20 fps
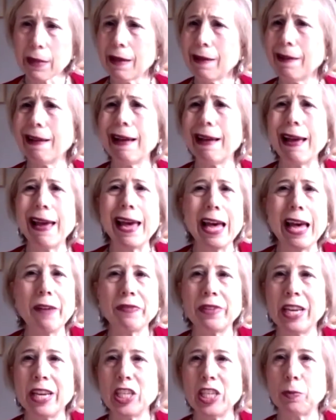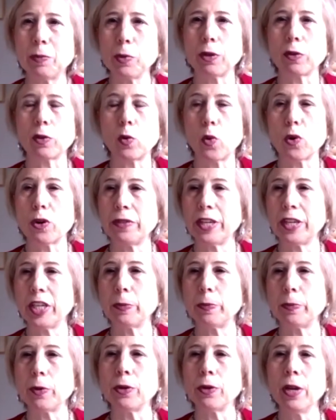half teaspoon, a quarter
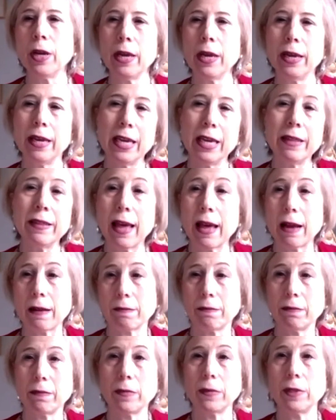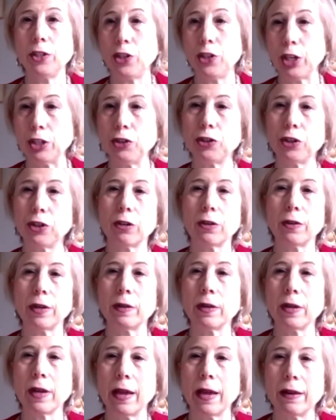teaspoon in that ginger
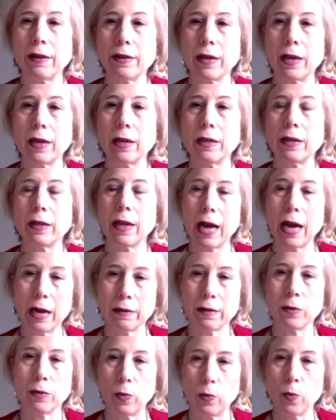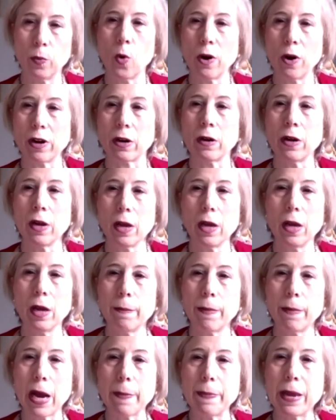and hot water
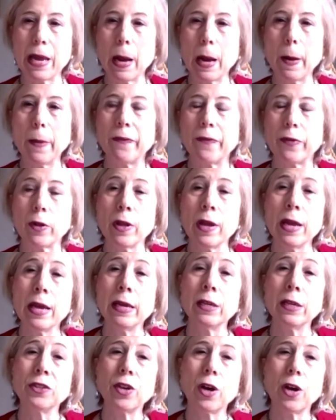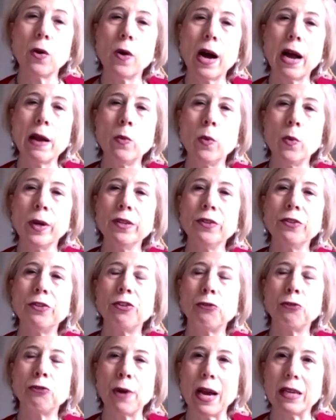might be helpful. So I wouldn't
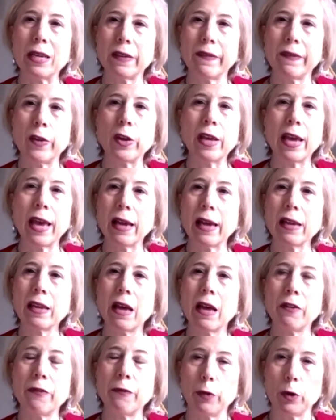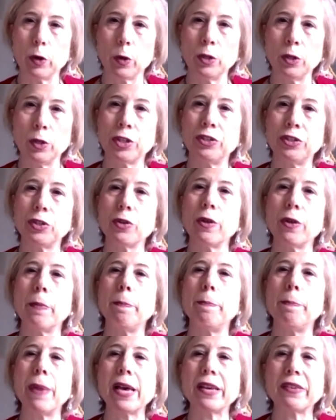stress, if you can't get food, just do the
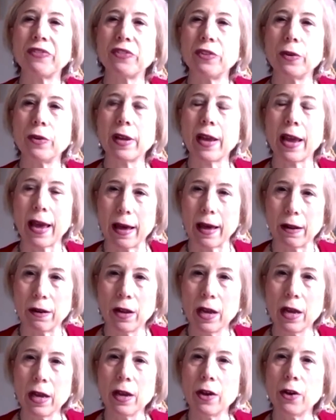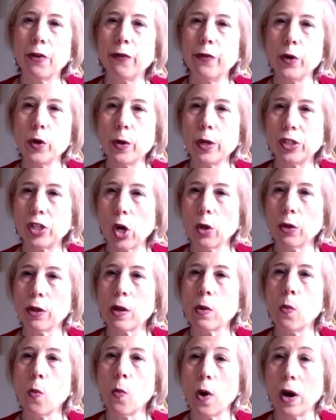best you can. Food is only
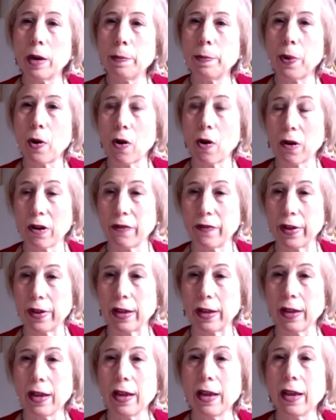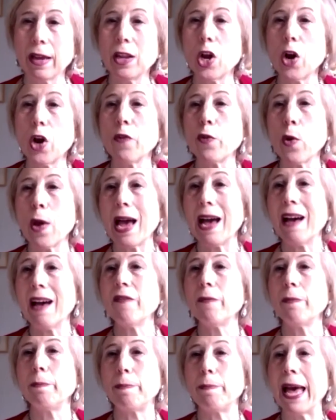one part of it. If you
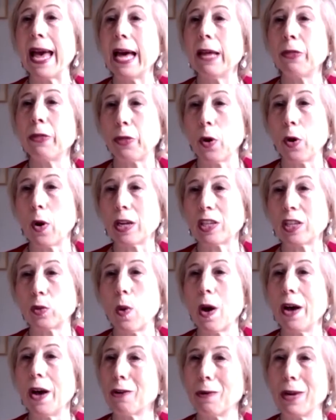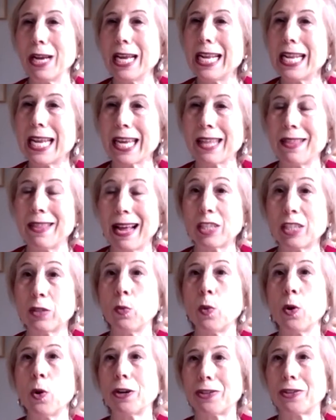have bad thoughts while you're eating, that's
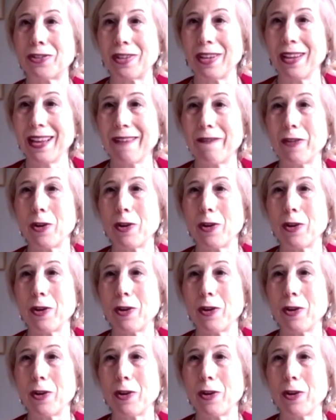worse. If you're